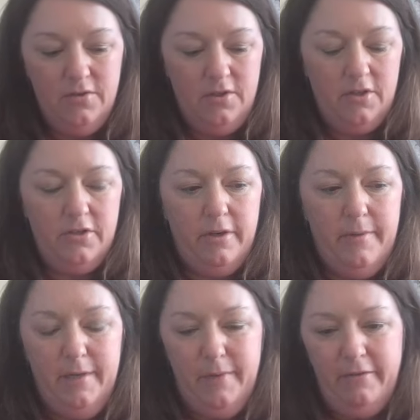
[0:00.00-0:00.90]
to start
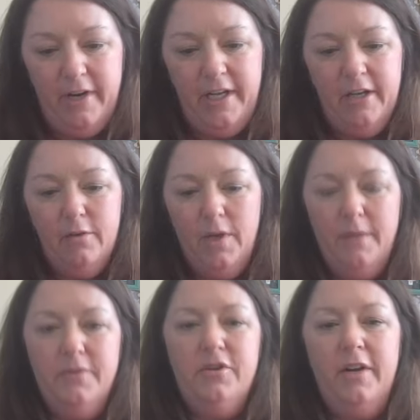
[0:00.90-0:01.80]
screaming at my radio while
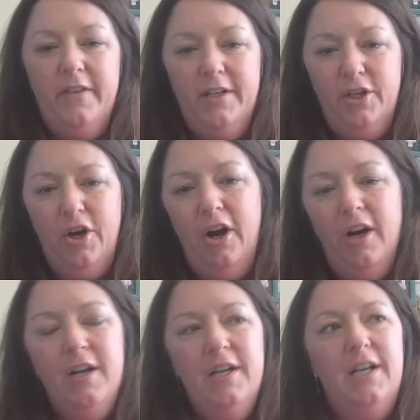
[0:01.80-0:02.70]
I was driving in the car,